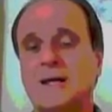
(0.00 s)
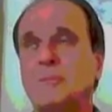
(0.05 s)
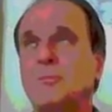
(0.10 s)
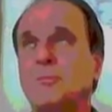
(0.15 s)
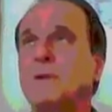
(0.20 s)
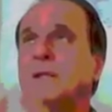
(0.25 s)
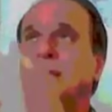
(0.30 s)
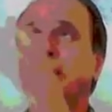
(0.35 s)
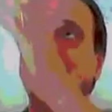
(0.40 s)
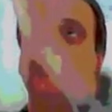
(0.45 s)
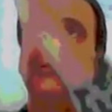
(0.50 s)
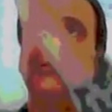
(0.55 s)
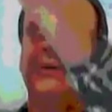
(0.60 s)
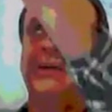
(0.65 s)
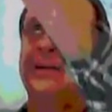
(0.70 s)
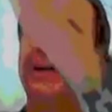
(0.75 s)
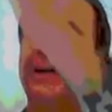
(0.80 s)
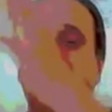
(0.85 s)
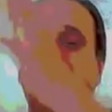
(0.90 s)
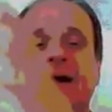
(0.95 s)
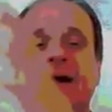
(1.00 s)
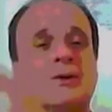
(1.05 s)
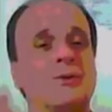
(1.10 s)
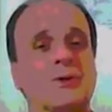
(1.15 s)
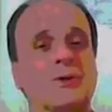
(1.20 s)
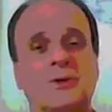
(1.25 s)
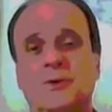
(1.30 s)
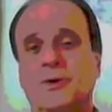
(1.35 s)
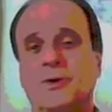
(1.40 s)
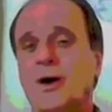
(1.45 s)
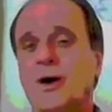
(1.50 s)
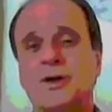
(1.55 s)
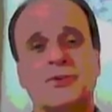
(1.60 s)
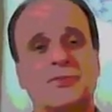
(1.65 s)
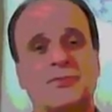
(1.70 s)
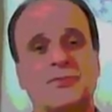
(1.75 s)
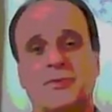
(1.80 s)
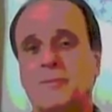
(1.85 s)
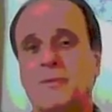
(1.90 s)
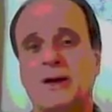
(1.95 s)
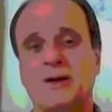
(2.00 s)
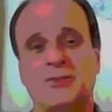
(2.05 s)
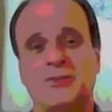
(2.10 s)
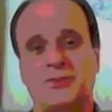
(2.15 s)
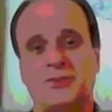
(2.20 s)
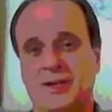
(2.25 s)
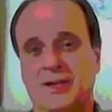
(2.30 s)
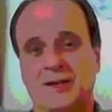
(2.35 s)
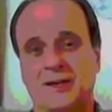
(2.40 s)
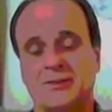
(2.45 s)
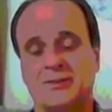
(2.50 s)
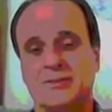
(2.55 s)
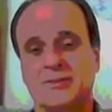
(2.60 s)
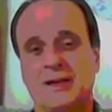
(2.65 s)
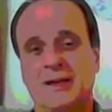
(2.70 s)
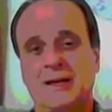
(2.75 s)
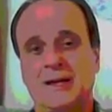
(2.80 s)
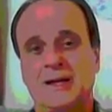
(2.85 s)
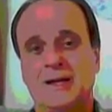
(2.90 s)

I believe he died on the cross for my sins.